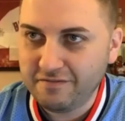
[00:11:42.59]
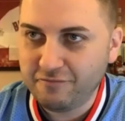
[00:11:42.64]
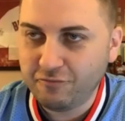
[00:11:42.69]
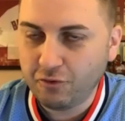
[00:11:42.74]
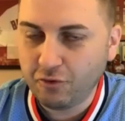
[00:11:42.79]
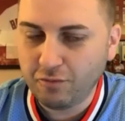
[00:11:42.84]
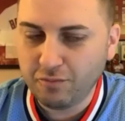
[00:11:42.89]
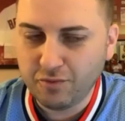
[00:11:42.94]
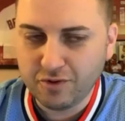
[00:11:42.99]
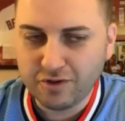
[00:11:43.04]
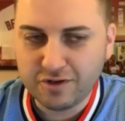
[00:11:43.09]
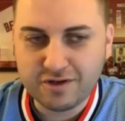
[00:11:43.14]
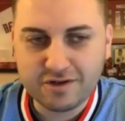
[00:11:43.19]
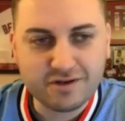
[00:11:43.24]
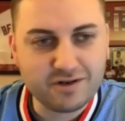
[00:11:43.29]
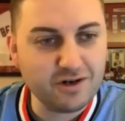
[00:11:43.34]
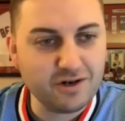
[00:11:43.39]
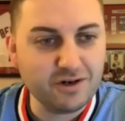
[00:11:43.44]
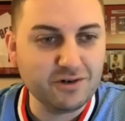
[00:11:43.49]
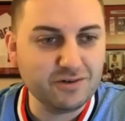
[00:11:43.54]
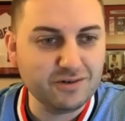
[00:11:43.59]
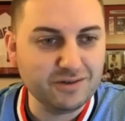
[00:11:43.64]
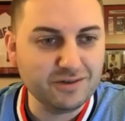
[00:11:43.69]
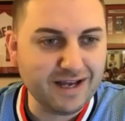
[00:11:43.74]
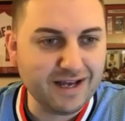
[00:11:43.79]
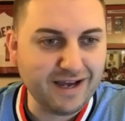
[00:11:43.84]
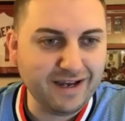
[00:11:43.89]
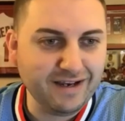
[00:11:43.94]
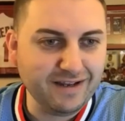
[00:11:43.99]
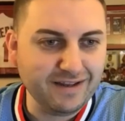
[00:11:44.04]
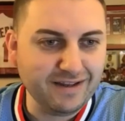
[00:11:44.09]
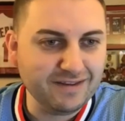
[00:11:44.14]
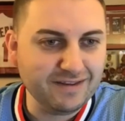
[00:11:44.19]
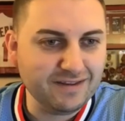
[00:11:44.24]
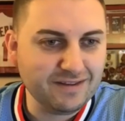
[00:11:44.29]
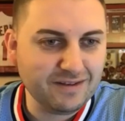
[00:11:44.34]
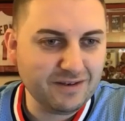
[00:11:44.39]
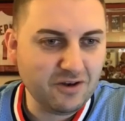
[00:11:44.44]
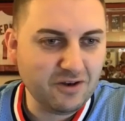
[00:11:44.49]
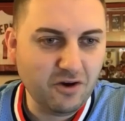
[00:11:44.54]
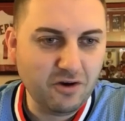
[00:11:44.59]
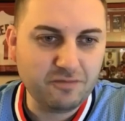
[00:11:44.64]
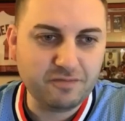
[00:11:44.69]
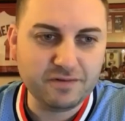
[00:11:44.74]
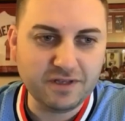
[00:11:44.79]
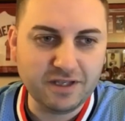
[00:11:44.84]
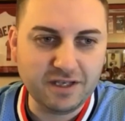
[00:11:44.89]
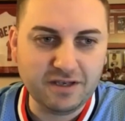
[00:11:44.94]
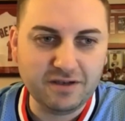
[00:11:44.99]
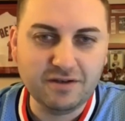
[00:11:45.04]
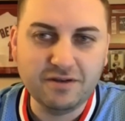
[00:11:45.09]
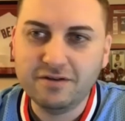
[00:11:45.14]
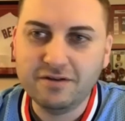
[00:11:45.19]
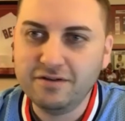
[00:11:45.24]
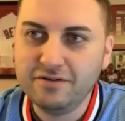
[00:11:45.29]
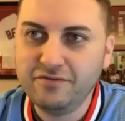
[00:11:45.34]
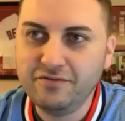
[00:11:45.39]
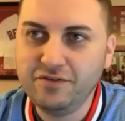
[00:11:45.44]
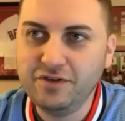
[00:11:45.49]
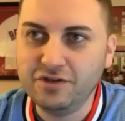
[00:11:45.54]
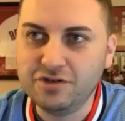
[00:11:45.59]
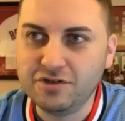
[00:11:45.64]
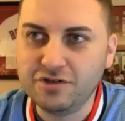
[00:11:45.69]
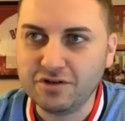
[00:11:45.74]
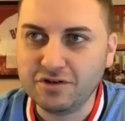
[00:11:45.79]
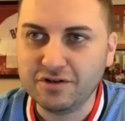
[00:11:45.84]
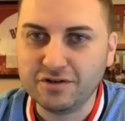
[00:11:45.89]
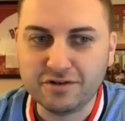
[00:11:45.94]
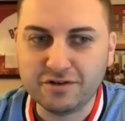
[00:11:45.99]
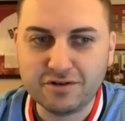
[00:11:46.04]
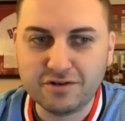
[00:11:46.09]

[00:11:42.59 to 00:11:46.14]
former Cardinal line and hopefully future and